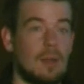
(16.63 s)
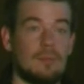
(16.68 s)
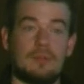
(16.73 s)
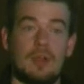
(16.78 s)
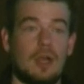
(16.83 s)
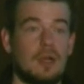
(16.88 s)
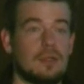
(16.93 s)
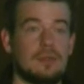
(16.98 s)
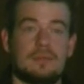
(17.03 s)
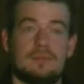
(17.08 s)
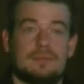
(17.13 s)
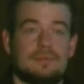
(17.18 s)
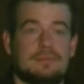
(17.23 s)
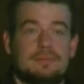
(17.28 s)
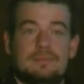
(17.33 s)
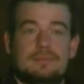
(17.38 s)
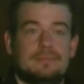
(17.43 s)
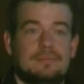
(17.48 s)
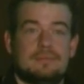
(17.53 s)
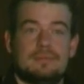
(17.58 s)
I'm done.
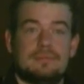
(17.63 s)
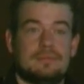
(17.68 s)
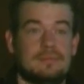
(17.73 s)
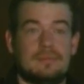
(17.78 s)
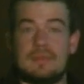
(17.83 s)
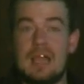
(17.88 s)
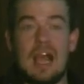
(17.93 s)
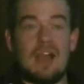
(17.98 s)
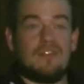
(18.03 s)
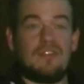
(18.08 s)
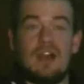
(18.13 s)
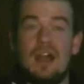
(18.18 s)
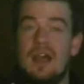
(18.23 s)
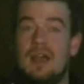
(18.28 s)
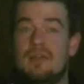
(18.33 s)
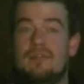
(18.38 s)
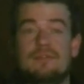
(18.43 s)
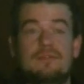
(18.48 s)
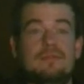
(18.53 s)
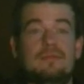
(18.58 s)
High
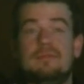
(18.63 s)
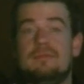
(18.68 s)
five.